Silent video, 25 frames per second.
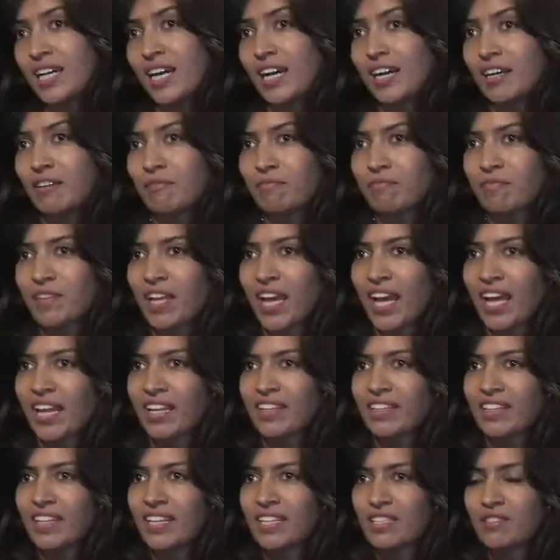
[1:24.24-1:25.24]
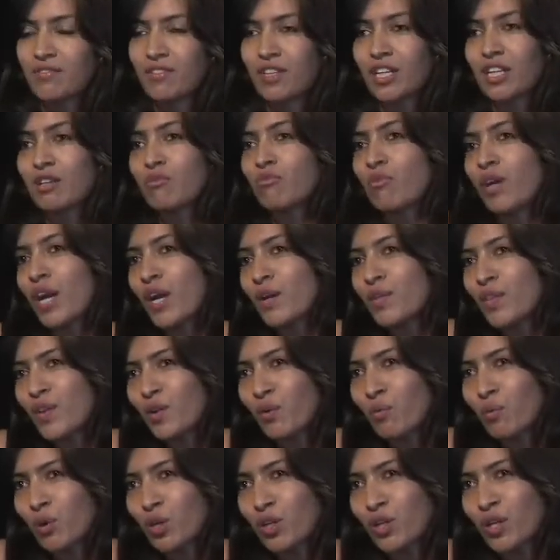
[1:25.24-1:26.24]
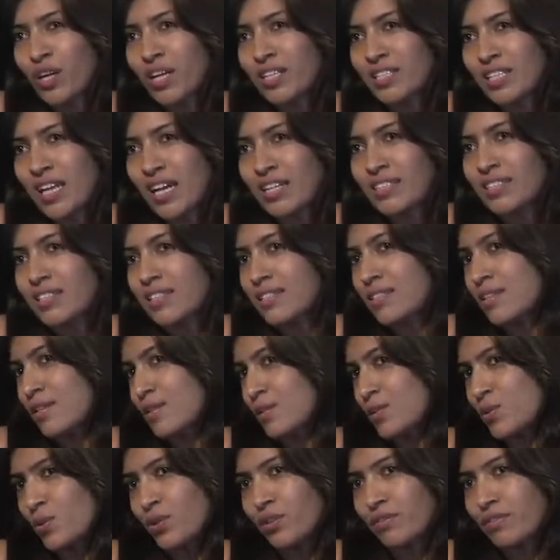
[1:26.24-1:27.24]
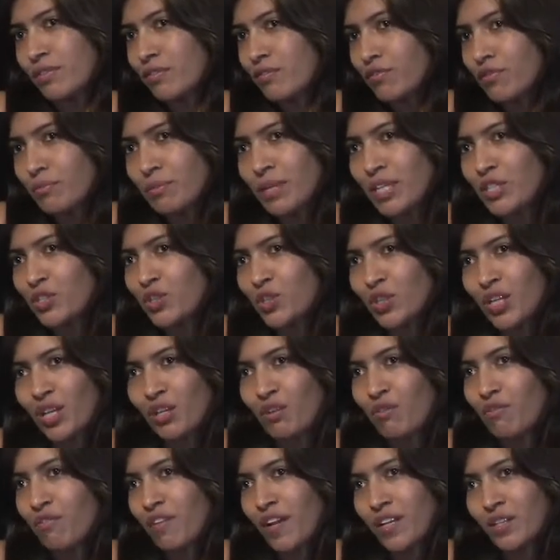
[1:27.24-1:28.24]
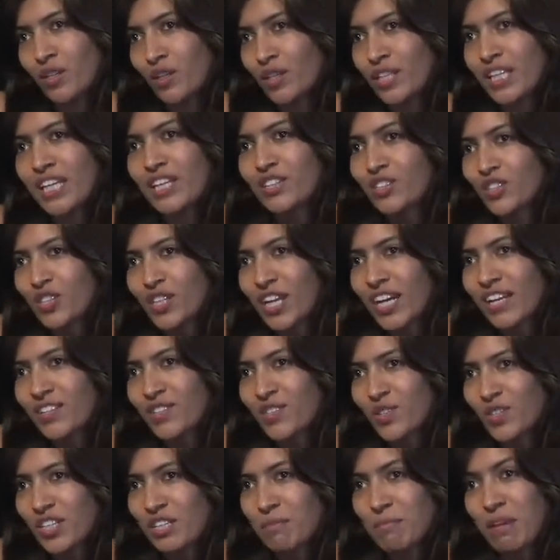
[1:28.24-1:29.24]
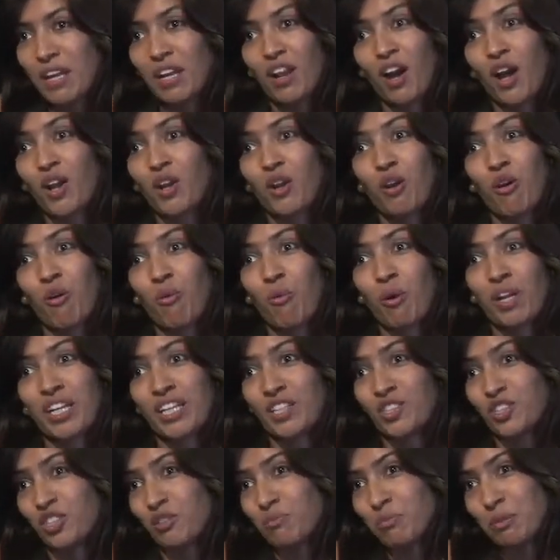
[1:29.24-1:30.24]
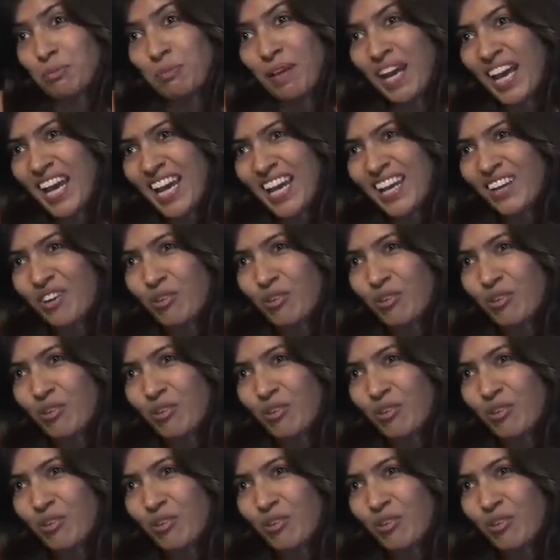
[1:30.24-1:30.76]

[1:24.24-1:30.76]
And it's very rare that a worker has access to the sort of information that you find on the internet. So he may not know what he should be paid